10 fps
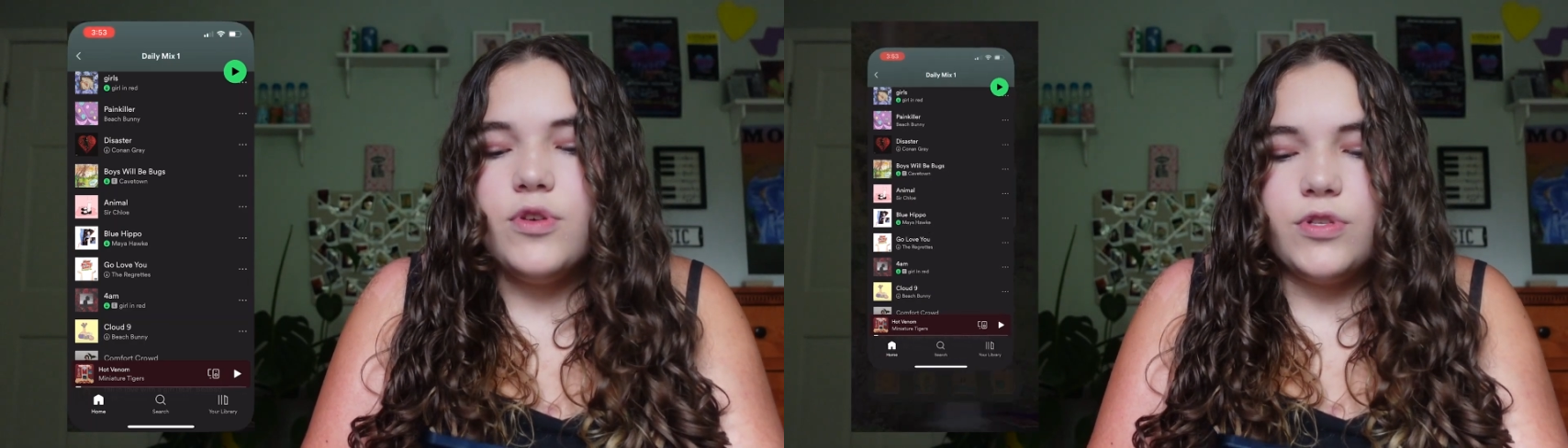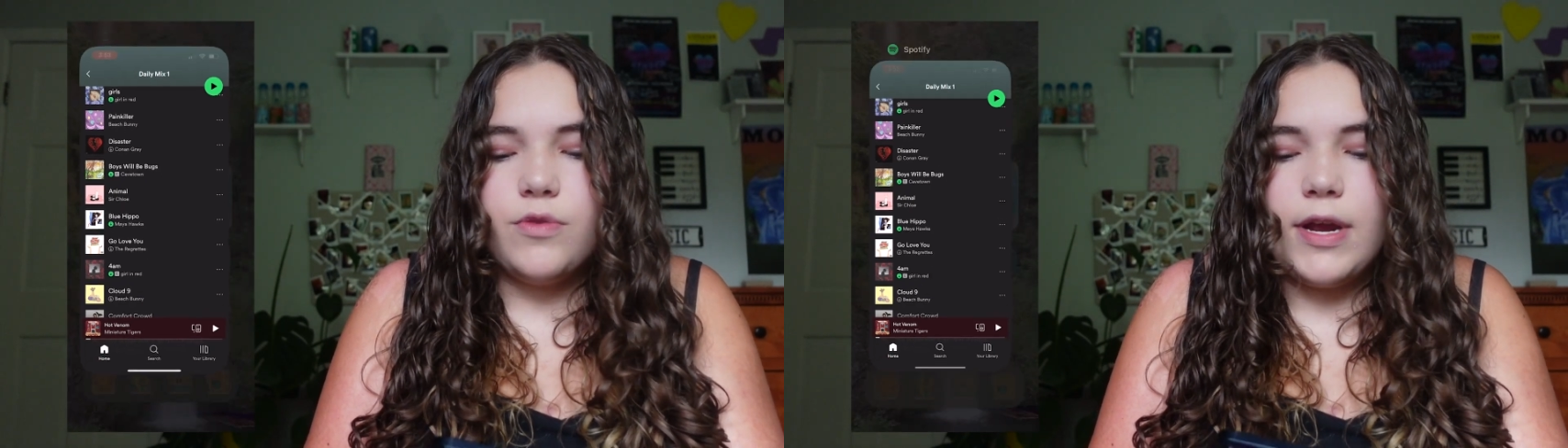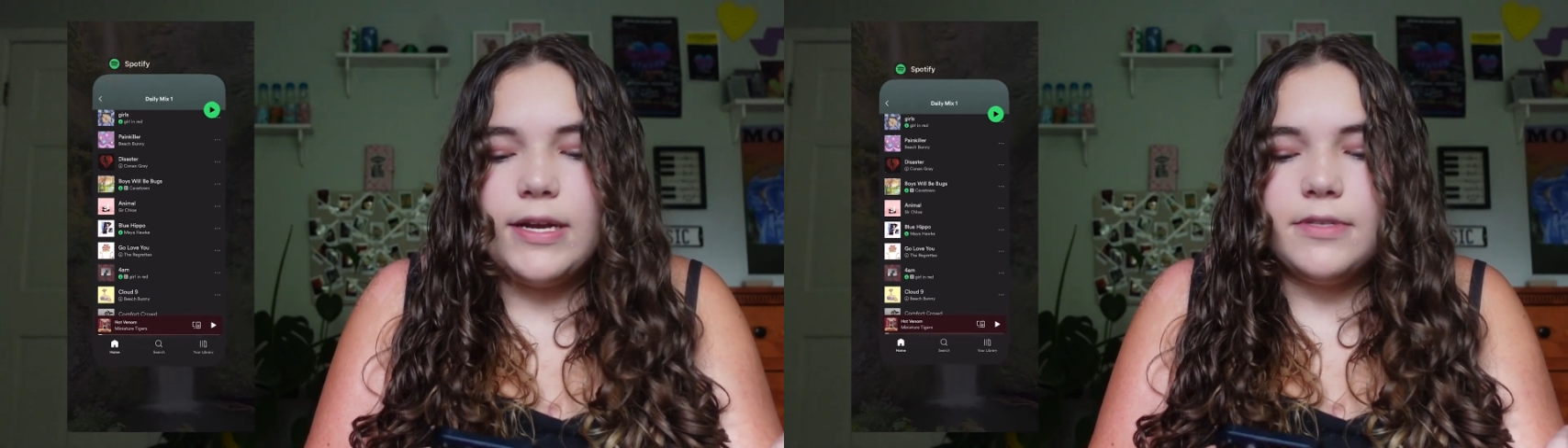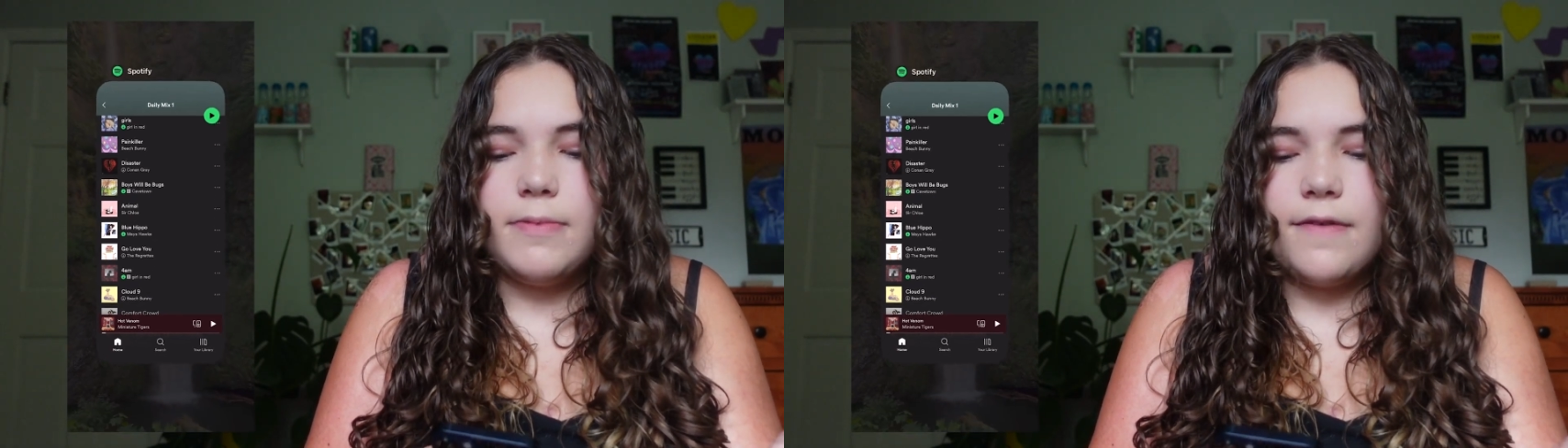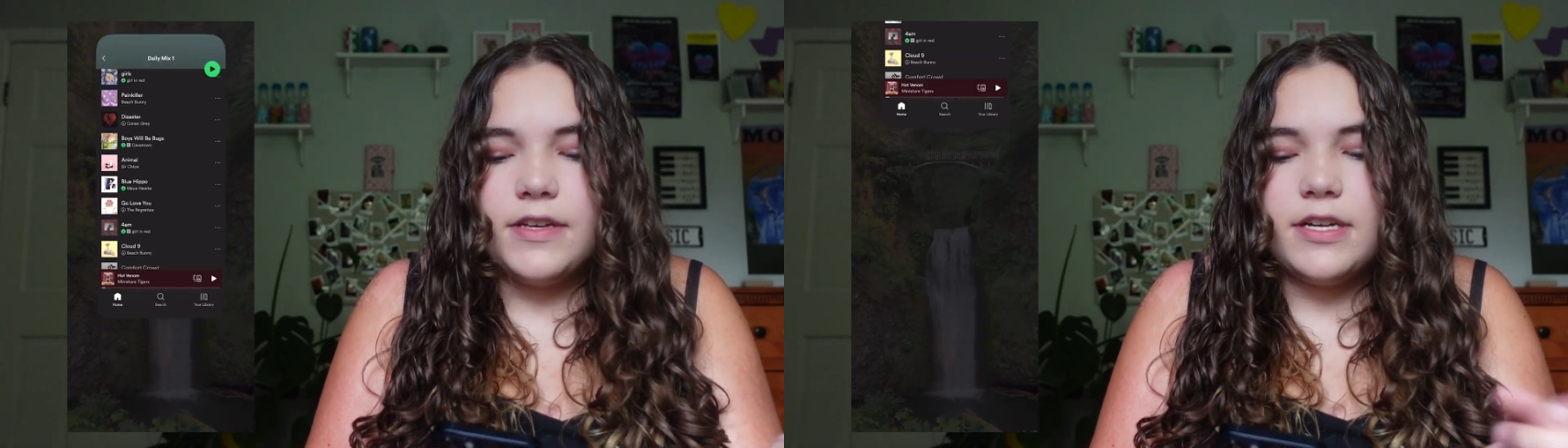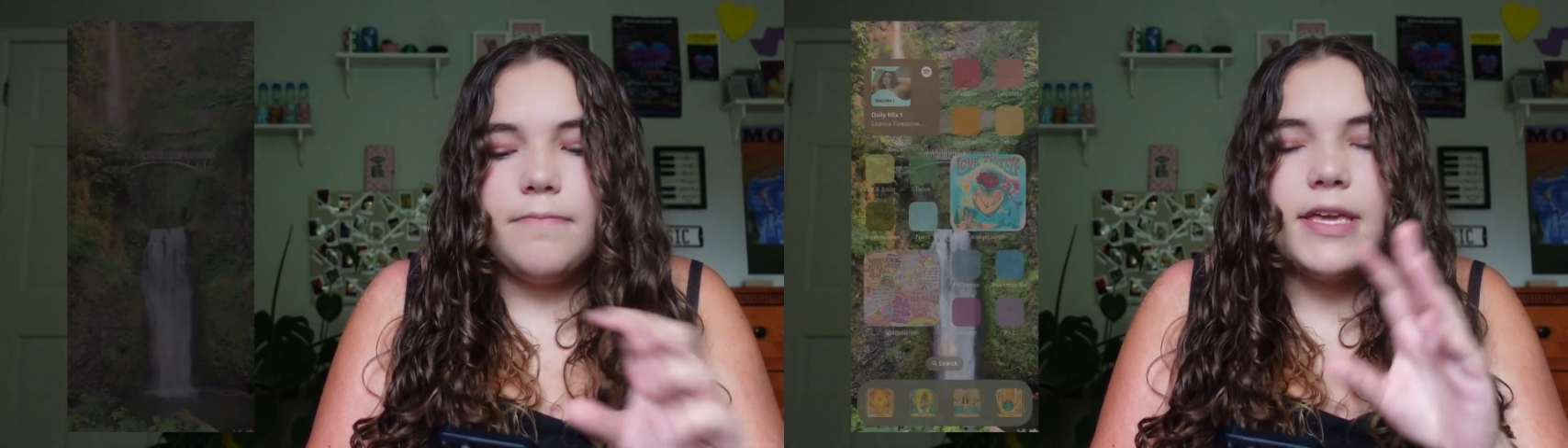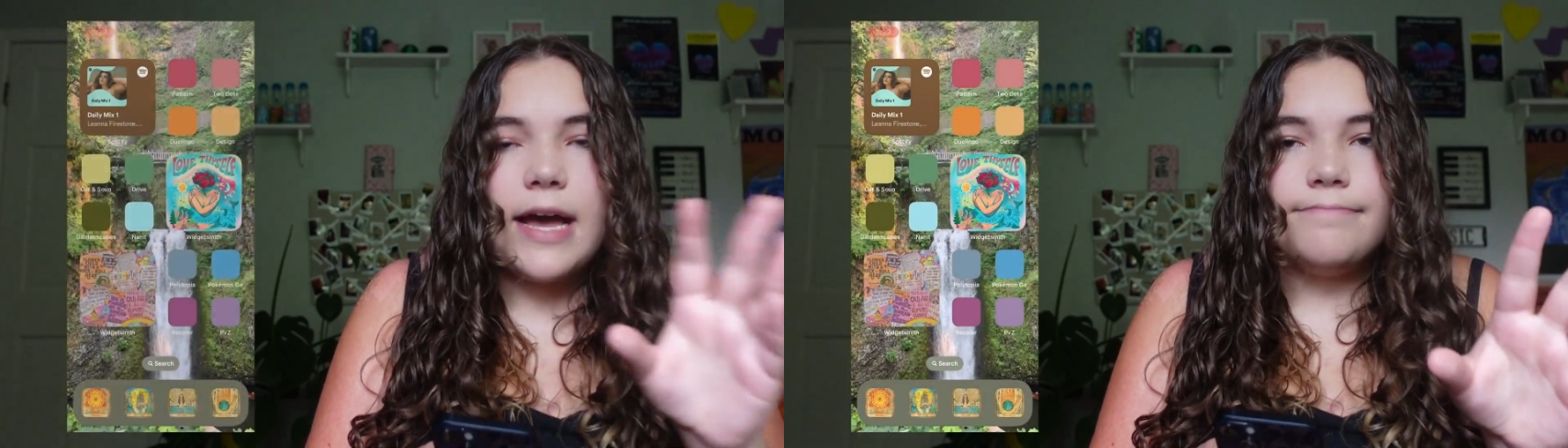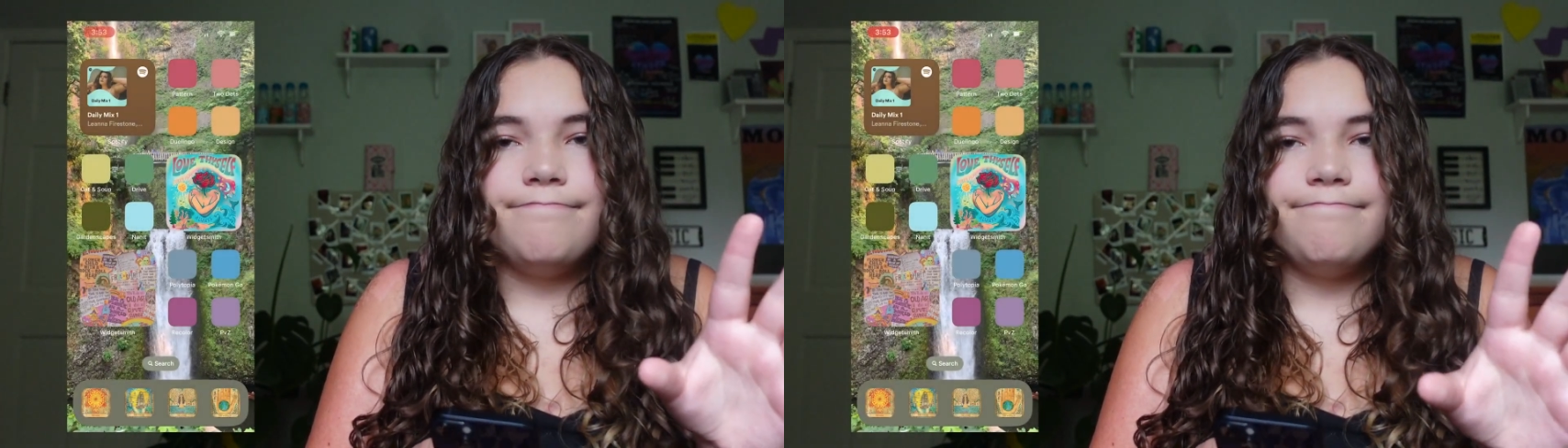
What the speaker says: use the random Spotify stuff. But yeah.